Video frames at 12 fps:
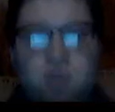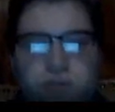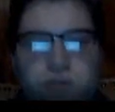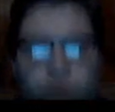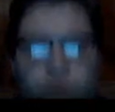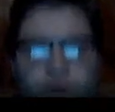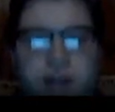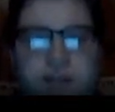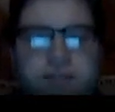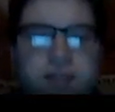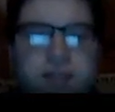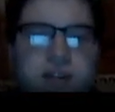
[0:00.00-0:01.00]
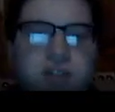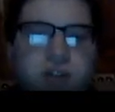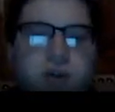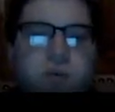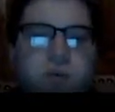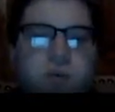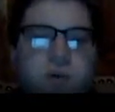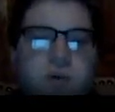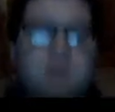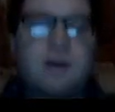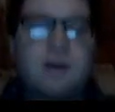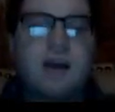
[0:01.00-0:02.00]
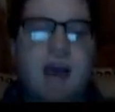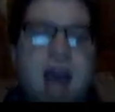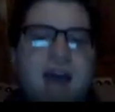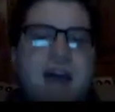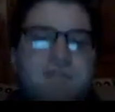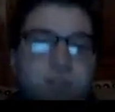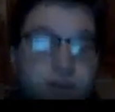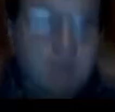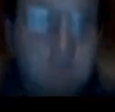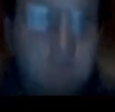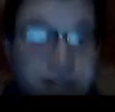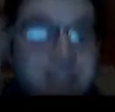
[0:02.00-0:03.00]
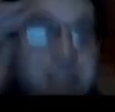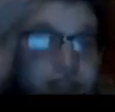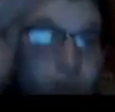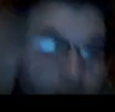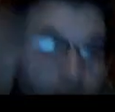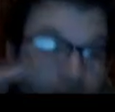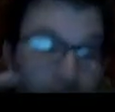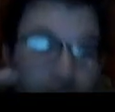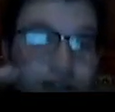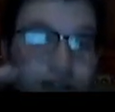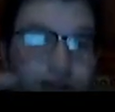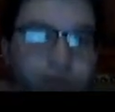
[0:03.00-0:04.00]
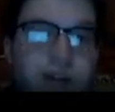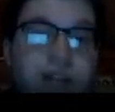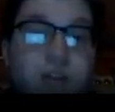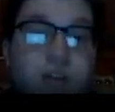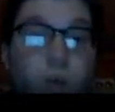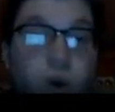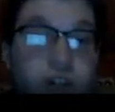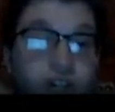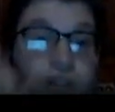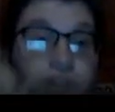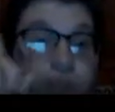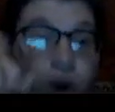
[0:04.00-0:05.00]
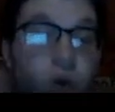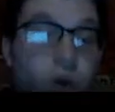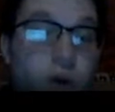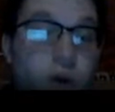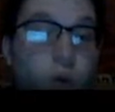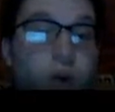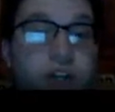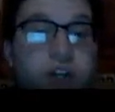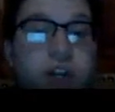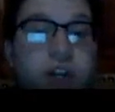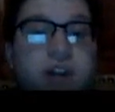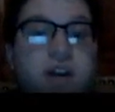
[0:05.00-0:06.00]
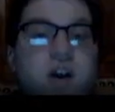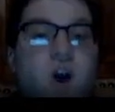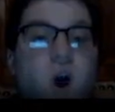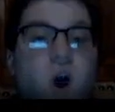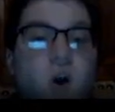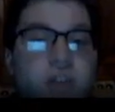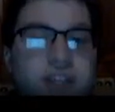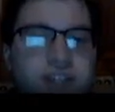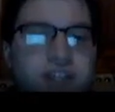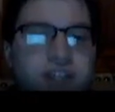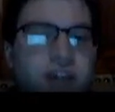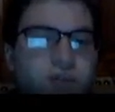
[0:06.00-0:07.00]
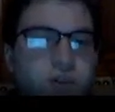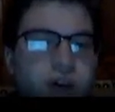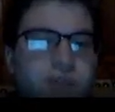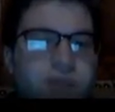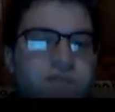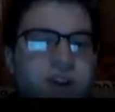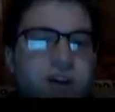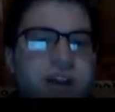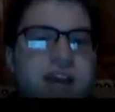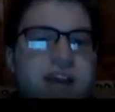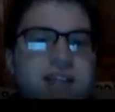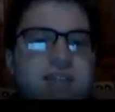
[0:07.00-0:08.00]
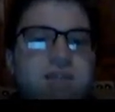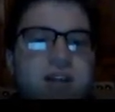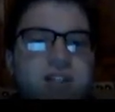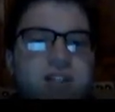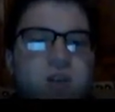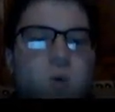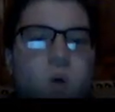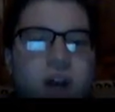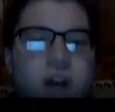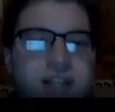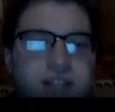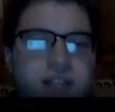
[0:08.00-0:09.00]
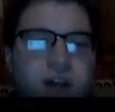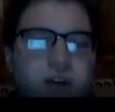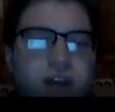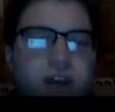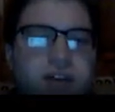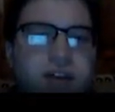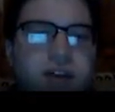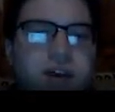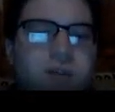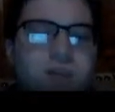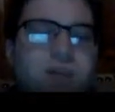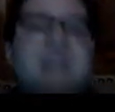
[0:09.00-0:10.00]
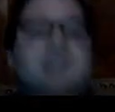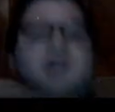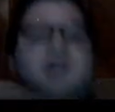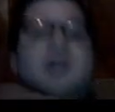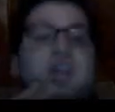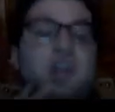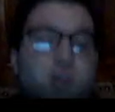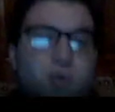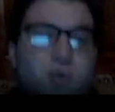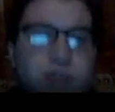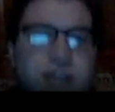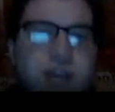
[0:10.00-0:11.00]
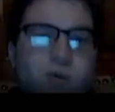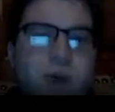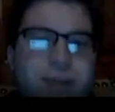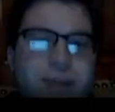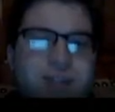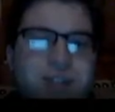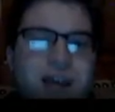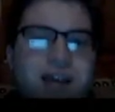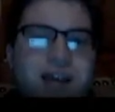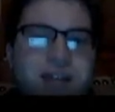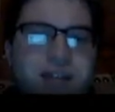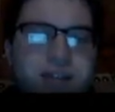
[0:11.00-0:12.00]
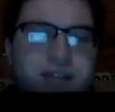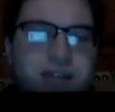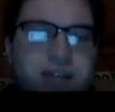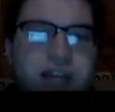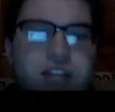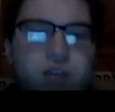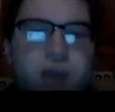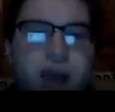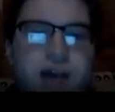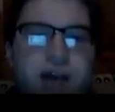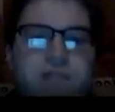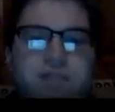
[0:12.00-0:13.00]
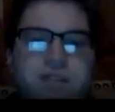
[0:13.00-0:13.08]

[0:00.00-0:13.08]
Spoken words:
through, right? So after completing the worksheet, right, the worksheet, part one worksheet, all this stuff will come very easy, right? So what is cloning? Based on the three websites that you have,